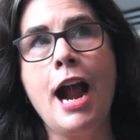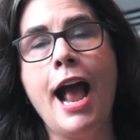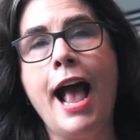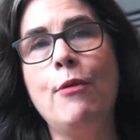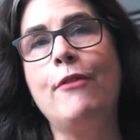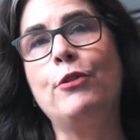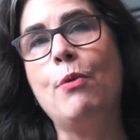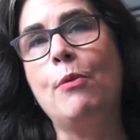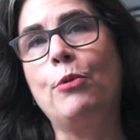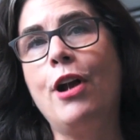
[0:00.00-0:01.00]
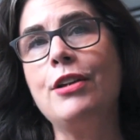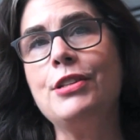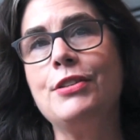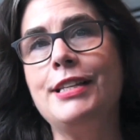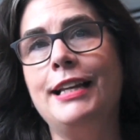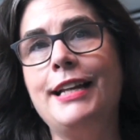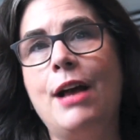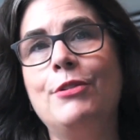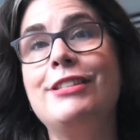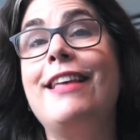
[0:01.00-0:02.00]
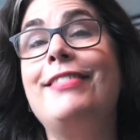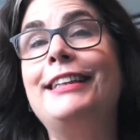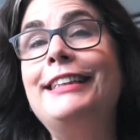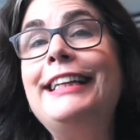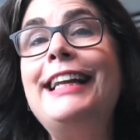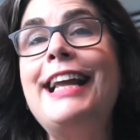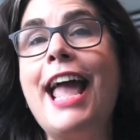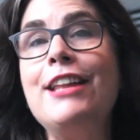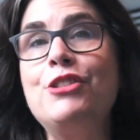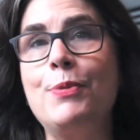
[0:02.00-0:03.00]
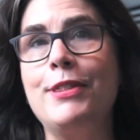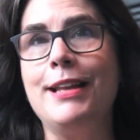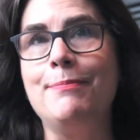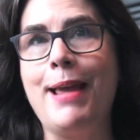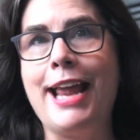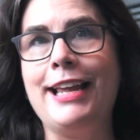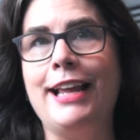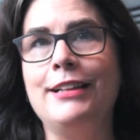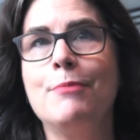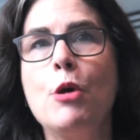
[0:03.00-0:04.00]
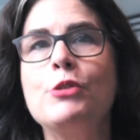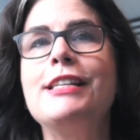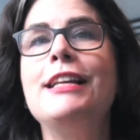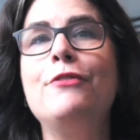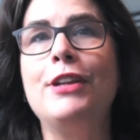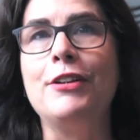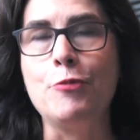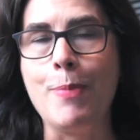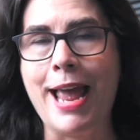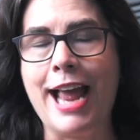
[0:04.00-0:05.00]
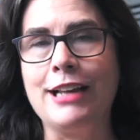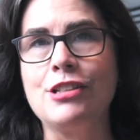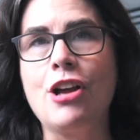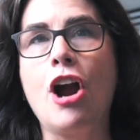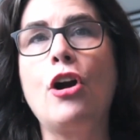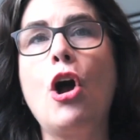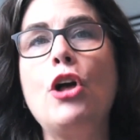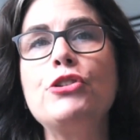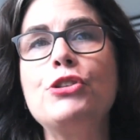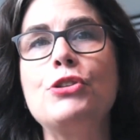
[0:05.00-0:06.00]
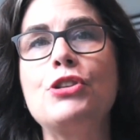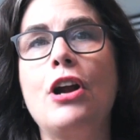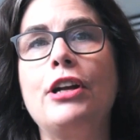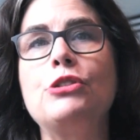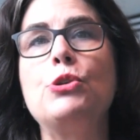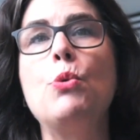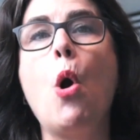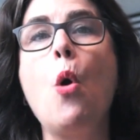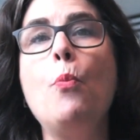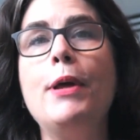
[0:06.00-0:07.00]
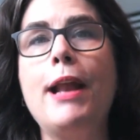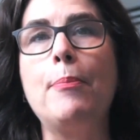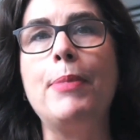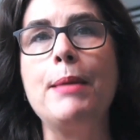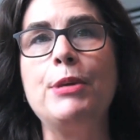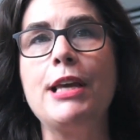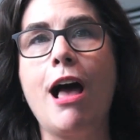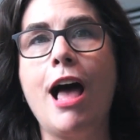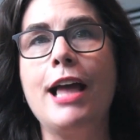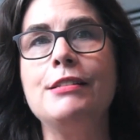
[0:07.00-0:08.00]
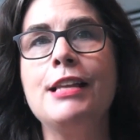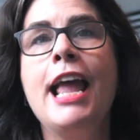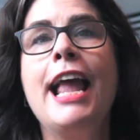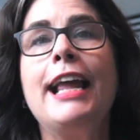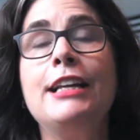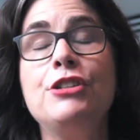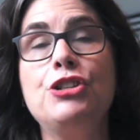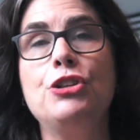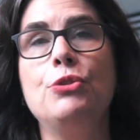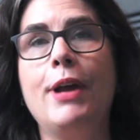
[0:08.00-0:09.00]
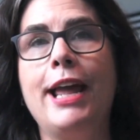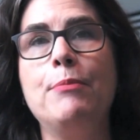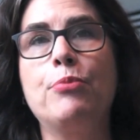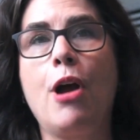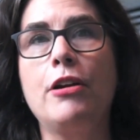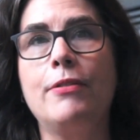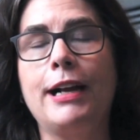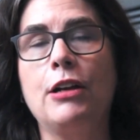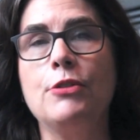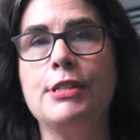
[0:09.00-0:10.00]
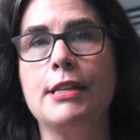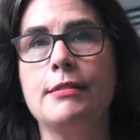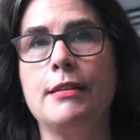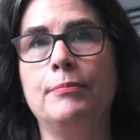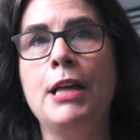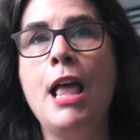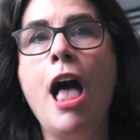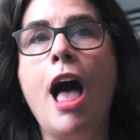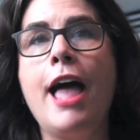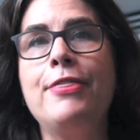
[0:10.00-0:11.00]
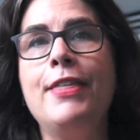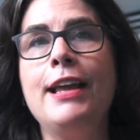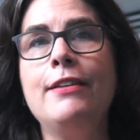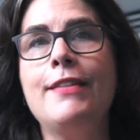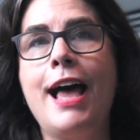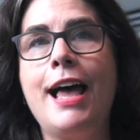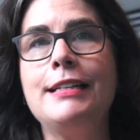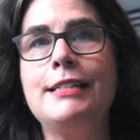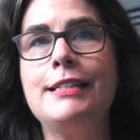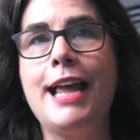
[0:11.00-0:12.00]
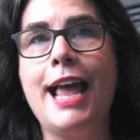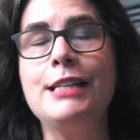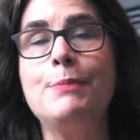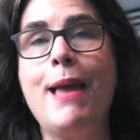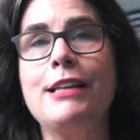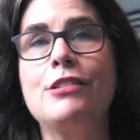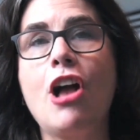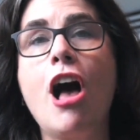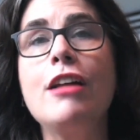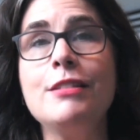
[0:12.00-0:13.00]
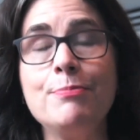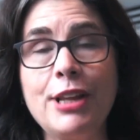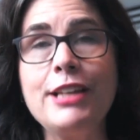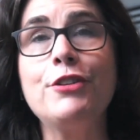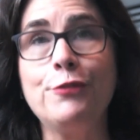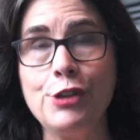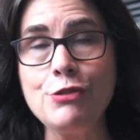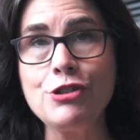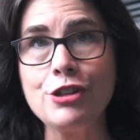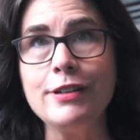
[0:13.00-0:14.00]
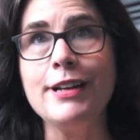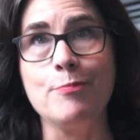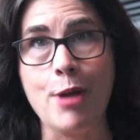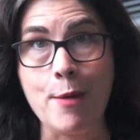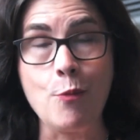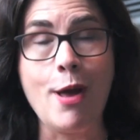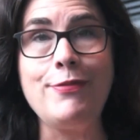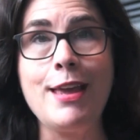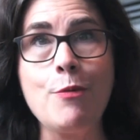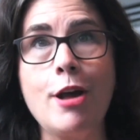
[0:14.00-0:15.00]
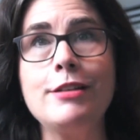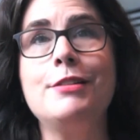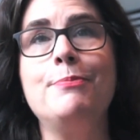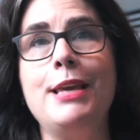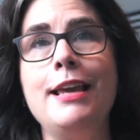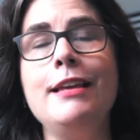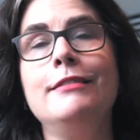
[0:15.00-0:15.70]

However, what we're also seeing now is that the leading edge within banking, the most innovative banks, are also starting to open up APIs into a broader ecosystem. I think that as banks contemplate their future and what they want to be